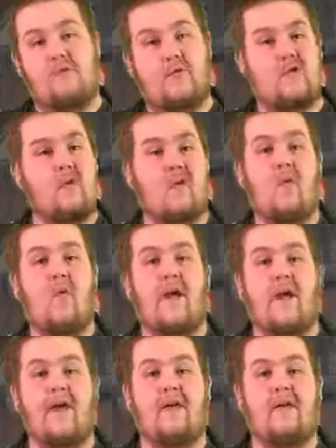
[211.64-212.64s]
took
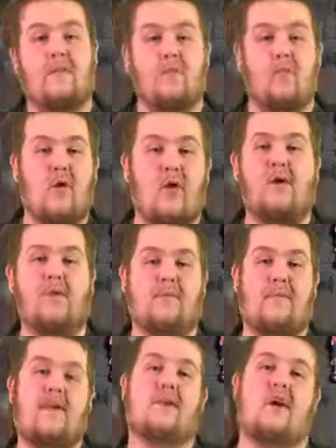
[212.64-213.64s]
away from what could have
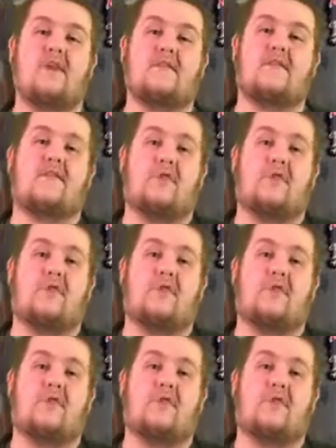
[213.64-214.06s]
been an awesome